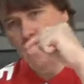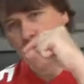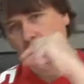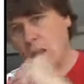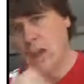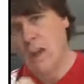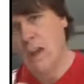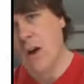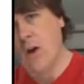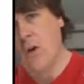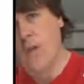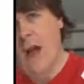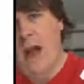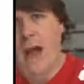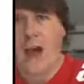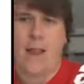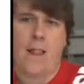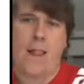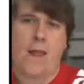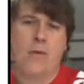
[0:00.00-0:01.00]
below
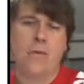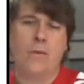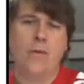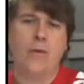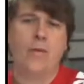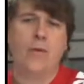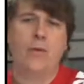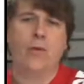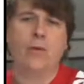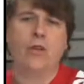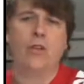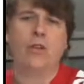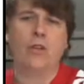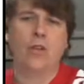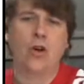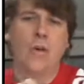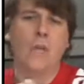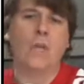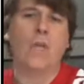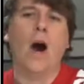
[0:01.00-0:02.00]
that, people would
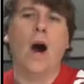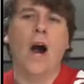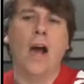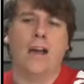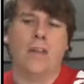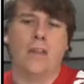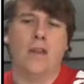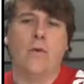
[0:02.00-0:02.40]
stop buying.